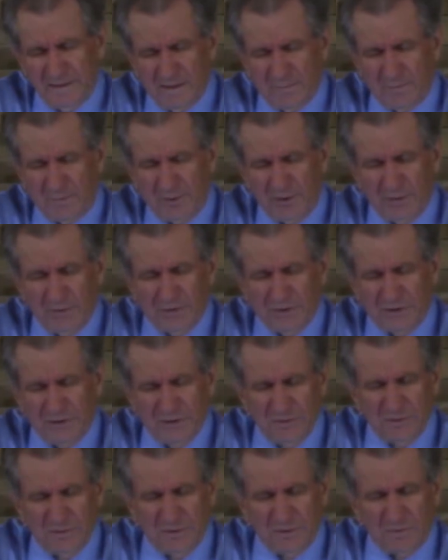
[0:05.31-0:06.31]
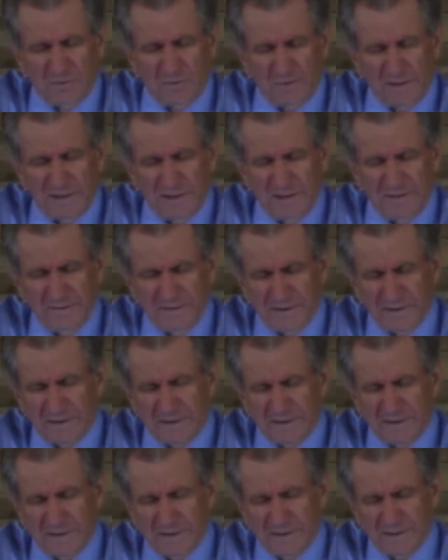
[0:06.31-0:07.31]
approach you in a way
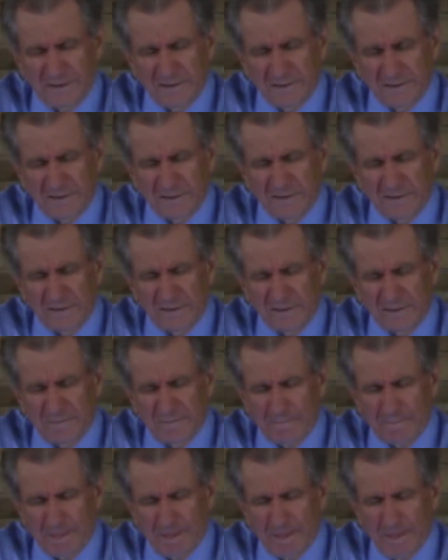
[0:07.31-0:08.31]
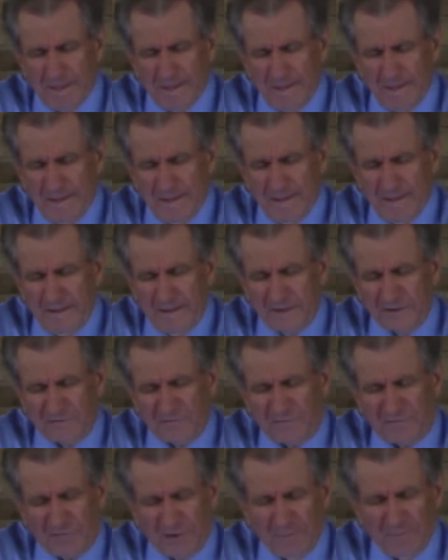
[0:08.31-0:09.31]
that
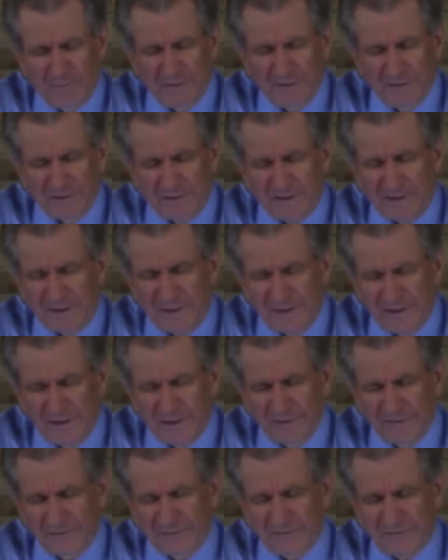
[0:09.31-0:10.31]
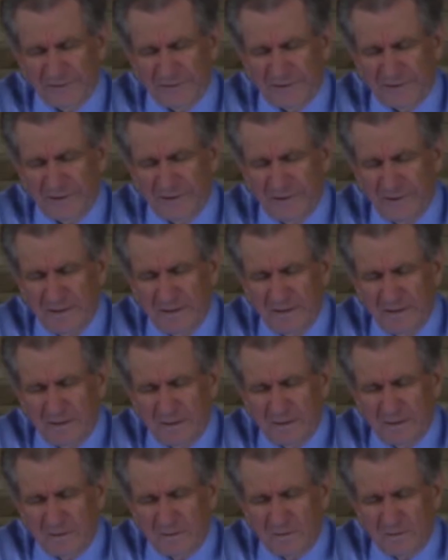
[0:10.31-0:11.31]
is flippant and careless, and
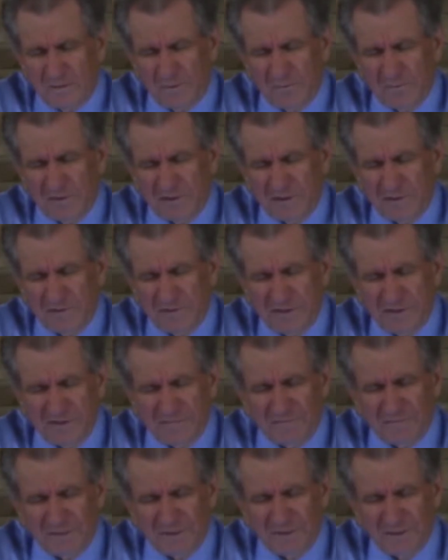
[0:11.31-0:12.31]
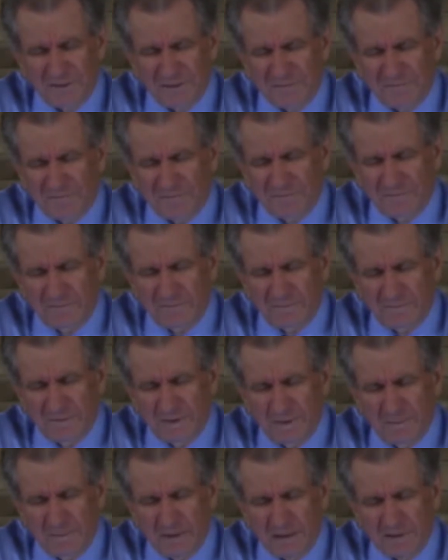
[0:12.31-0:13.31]
Lord, we tend to forget
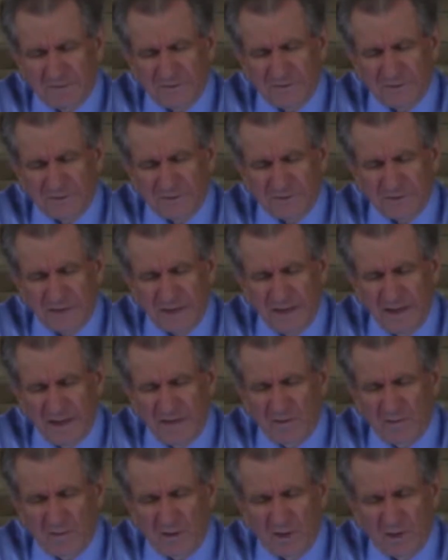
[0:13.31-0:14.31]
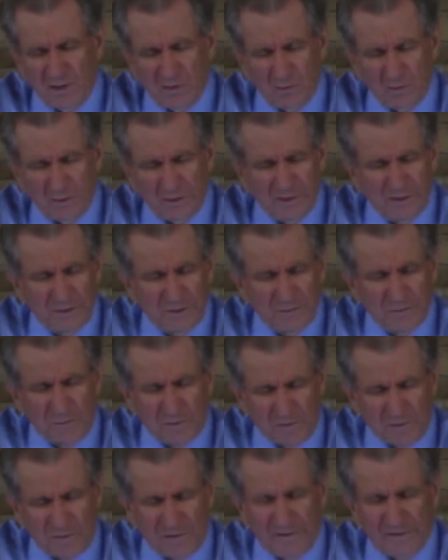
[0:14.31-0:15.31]
about just how holy you
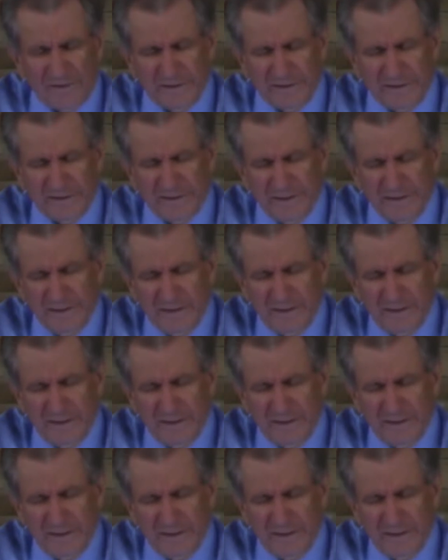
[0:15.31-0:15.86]
are and